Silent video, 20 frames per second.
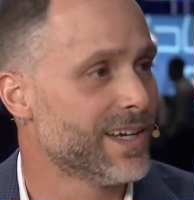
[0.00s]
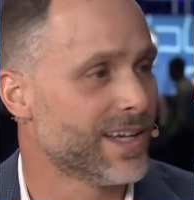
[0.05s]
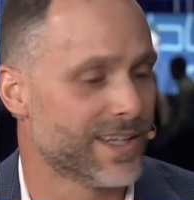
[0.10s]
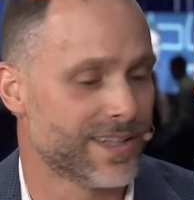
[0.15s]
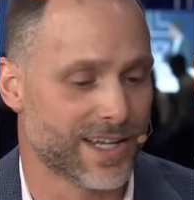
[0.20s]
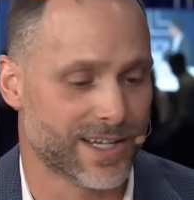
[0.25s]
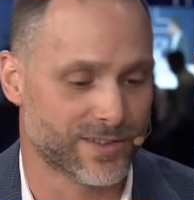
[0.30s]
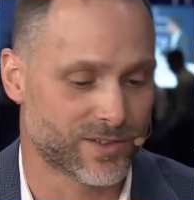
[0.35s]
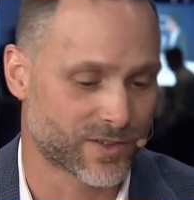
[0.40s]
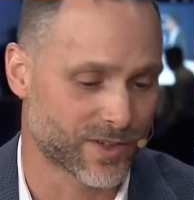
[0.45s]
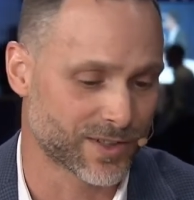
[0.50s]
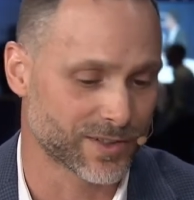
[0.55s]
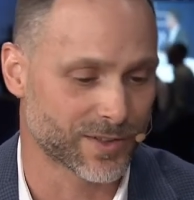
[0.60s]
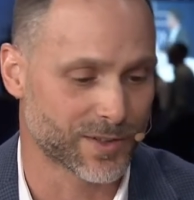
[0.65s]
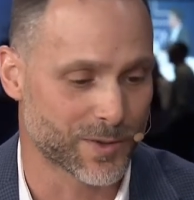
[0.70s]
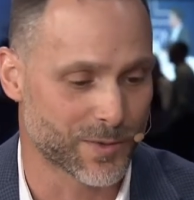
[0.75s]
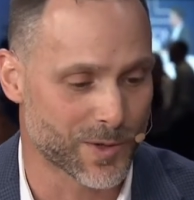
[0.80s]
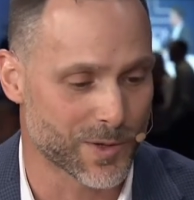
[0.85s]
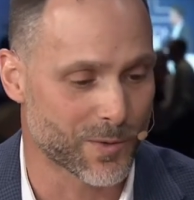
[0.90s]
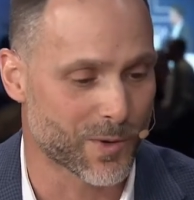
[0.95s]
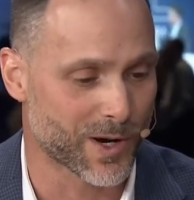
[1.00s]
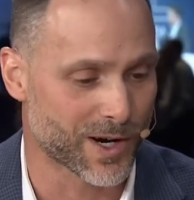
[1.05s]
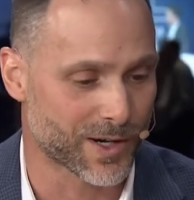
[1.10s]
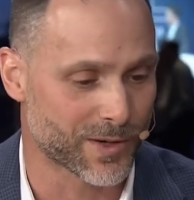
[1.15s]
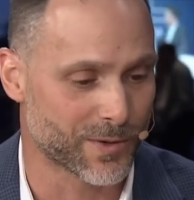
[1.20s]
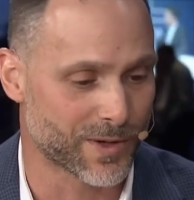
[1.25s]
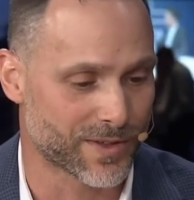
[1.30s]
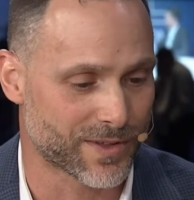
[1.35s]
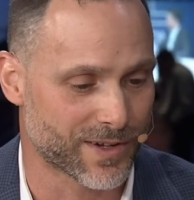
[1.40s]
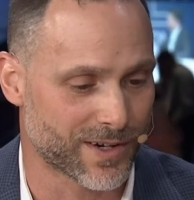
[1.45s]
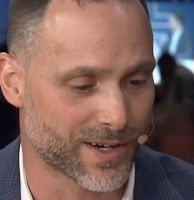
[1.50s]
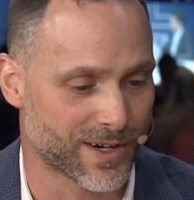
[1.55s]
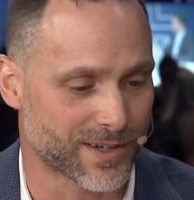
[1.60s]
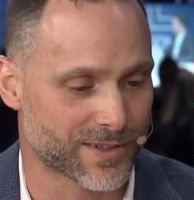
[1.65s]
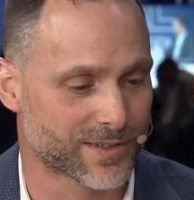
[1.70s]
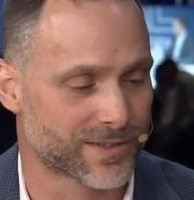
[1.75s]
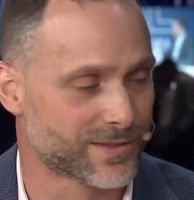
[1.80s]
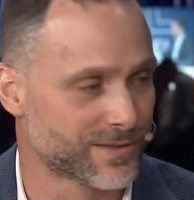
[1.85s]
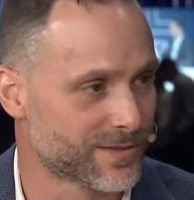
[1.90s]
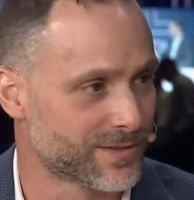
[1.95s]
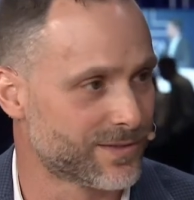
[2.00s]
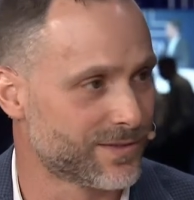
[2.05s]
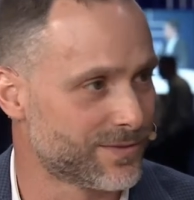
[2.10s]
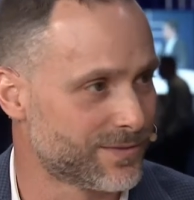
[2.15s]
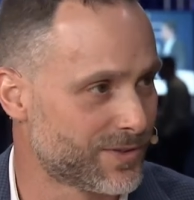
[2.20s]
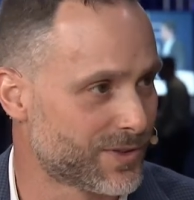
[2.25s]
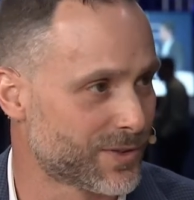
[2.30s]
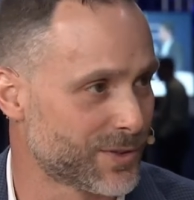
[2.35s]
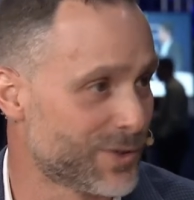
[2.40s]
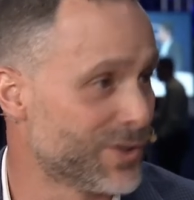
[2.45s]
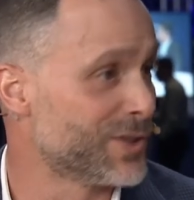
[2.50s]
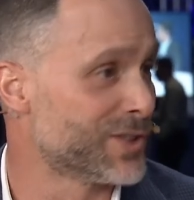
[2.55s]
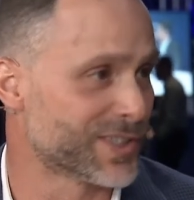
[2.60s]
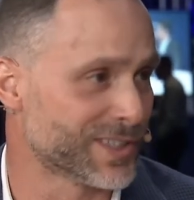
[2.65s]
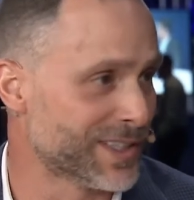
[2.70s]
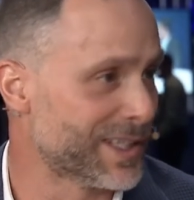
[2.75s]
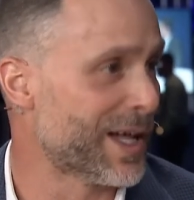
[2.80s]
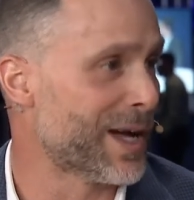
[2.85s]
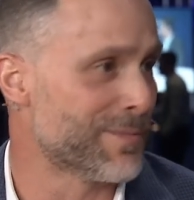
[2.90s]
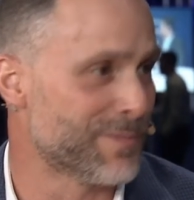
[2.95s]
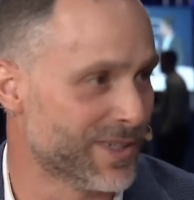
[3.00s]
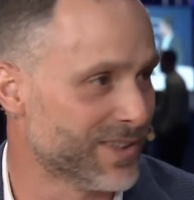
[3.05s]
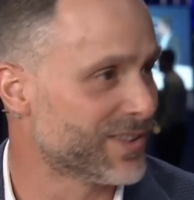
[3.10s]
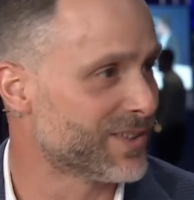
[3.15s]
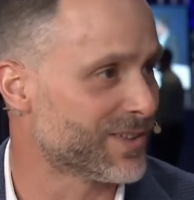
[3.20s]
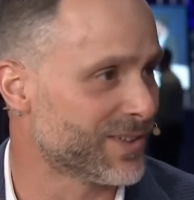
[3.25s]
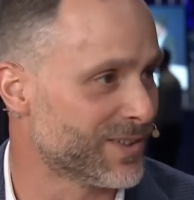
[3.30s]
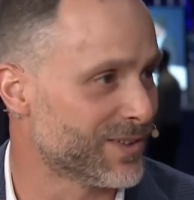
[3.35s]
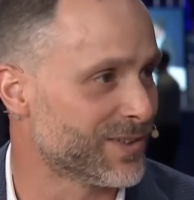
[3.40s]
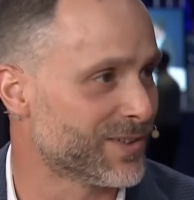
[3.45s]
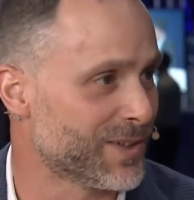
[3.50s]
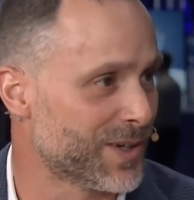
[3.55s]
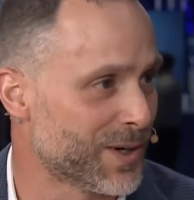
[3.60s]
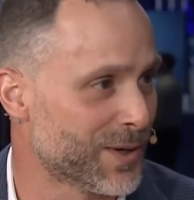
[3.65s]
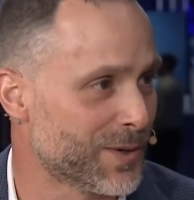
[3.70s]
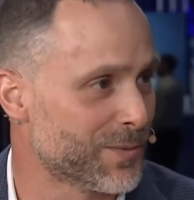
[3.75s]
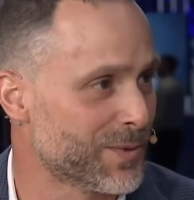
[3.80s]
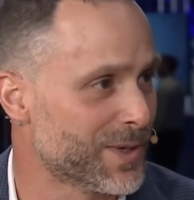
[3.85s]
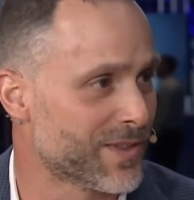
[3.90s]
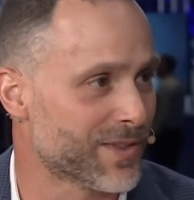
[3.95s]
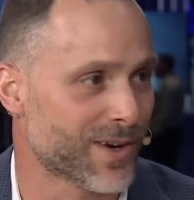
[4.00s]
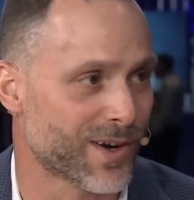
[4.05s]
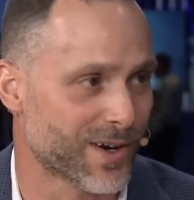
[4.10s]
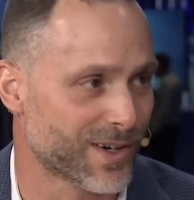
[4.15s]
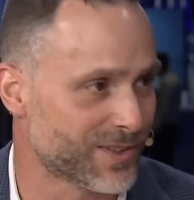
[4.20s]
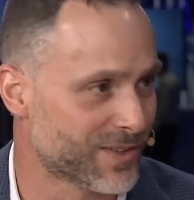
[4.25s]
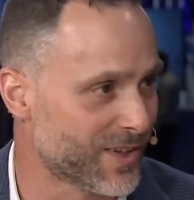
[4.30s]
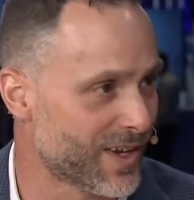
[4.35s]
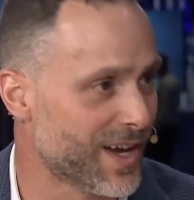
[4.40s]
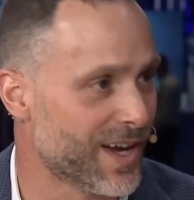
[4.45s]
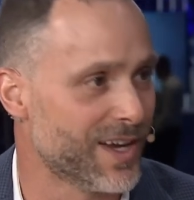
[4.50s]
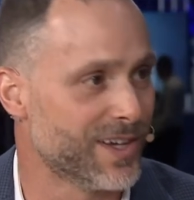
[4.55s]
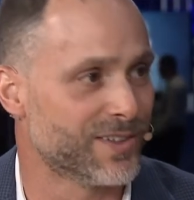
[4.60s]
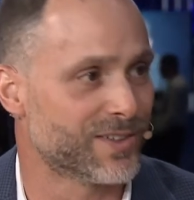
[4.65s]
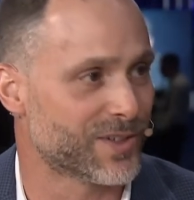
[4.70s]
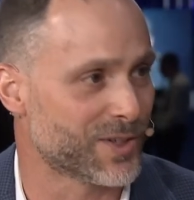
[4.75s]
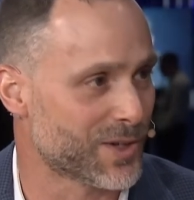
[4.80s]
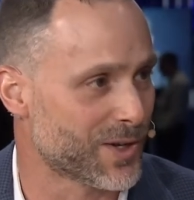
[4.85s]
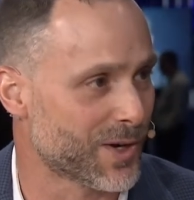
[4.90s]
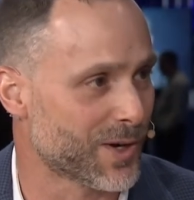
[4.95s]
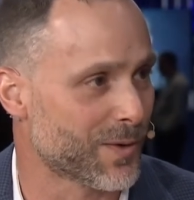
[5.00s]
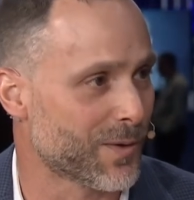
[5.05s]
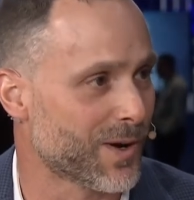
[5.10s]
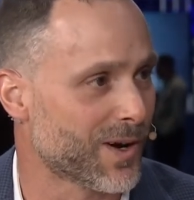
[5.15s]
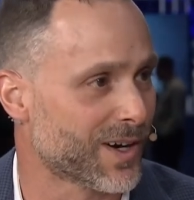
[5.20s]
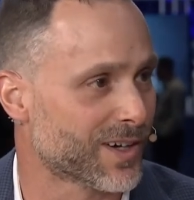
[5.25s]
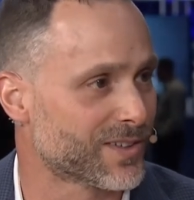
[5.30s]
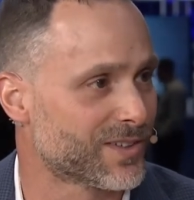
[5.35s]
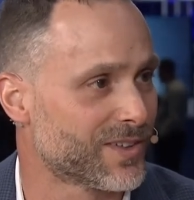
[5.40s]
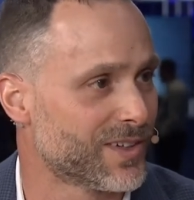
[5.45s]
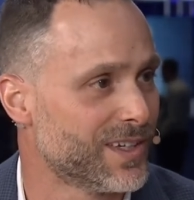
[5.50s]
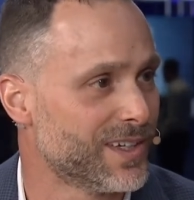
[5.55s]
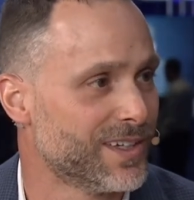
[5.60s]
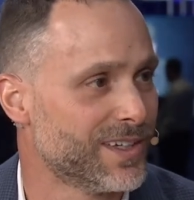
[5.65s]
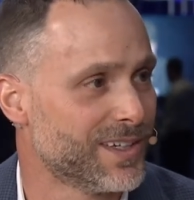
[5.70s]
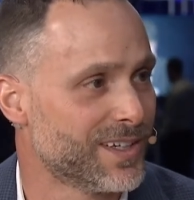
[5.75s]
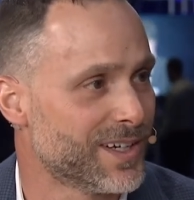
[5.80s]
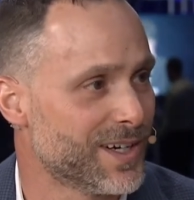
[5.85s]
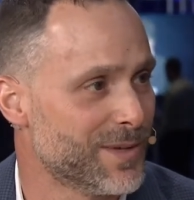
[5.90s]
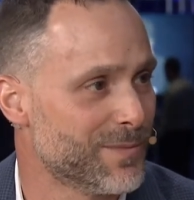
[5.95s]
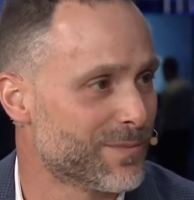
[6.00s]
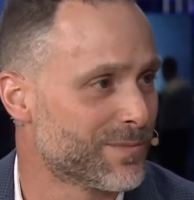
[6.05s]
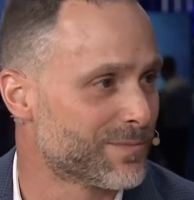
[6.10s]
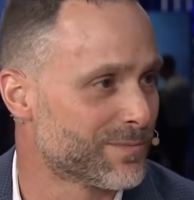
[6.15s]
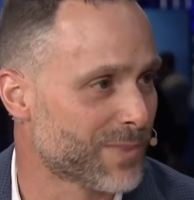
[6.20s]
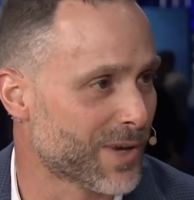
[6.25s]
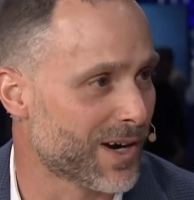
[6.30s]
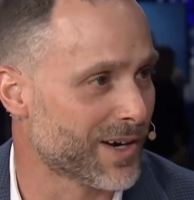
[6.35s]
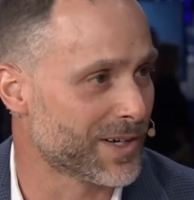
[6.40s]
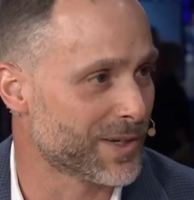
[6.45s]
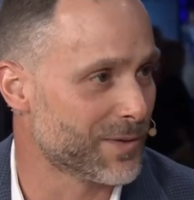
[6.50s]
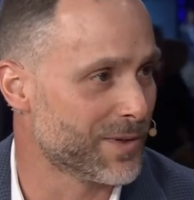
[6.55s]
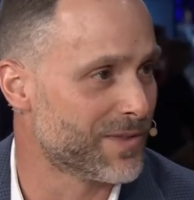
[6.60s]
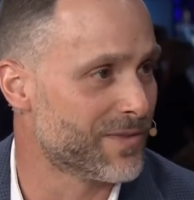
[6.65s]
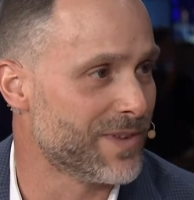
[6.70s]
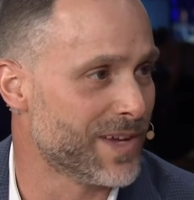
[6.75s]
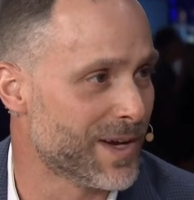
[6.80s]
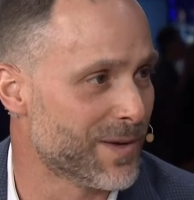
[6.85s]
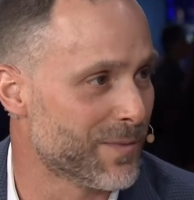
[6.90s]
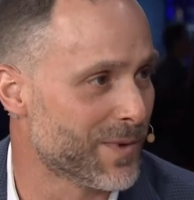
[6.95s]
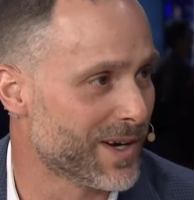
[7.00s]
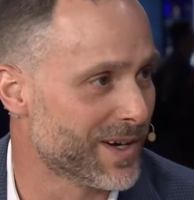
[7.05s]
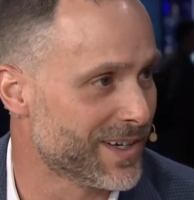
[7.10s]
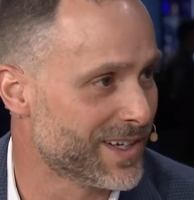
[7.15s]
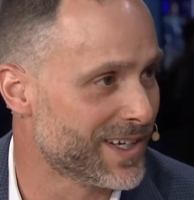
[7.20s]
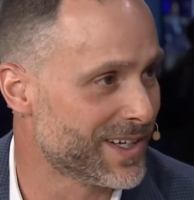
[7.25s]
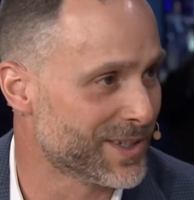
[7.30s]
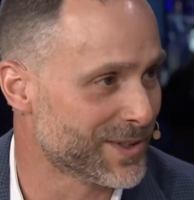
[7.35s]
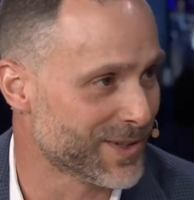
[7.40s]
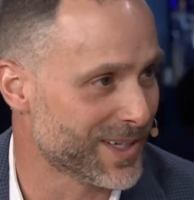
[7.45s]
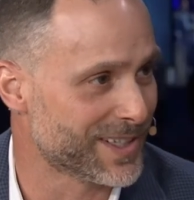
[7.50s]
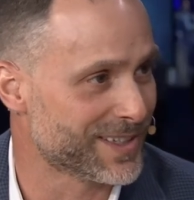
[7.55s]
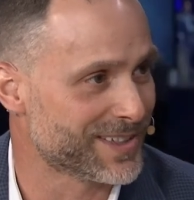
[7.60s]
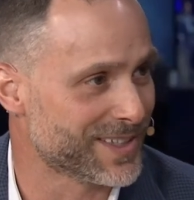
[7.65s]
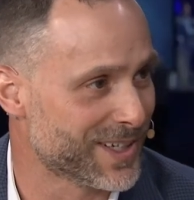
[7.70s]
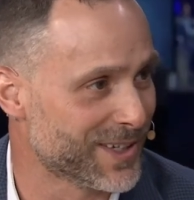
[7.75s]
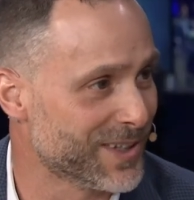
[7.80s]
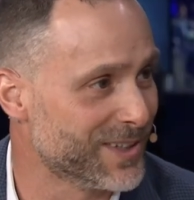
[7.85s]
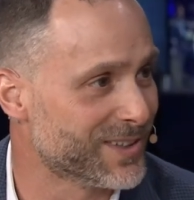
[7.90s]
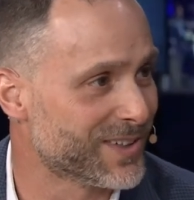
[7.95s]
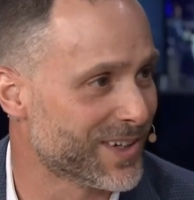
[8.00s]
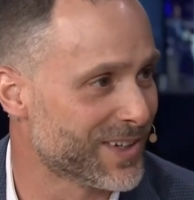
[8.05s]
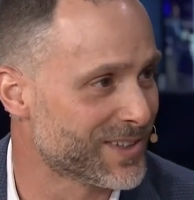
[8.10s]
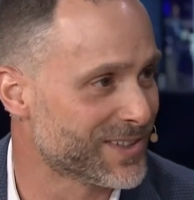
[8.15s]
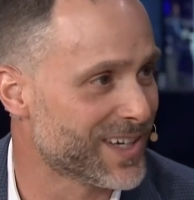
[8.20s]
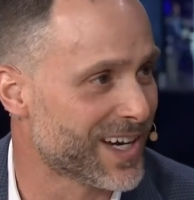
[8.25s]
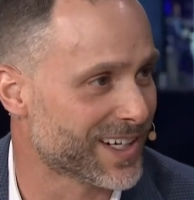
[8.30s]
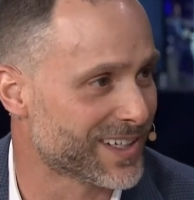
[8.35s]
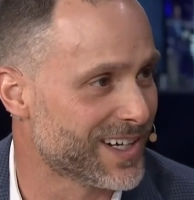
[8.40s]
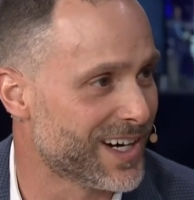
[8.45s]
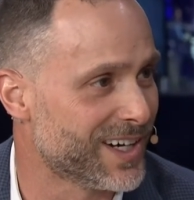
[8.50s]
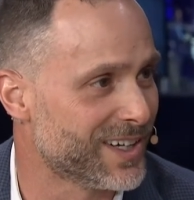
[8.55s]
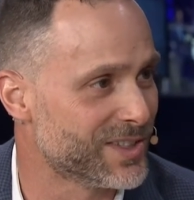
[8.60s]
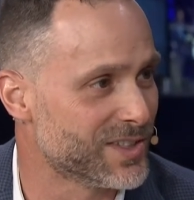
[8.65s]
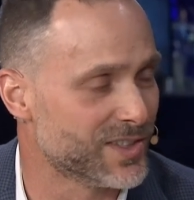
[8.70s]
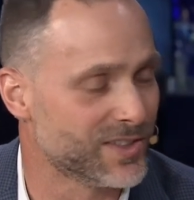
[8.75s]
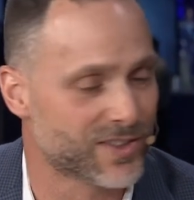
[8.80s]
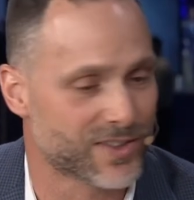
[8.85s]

And then certainly we work with our strategically aligned businesses, you know, with R S A, SecureWorks, I'm partnering with VMware to integrate, you know, those other technologies.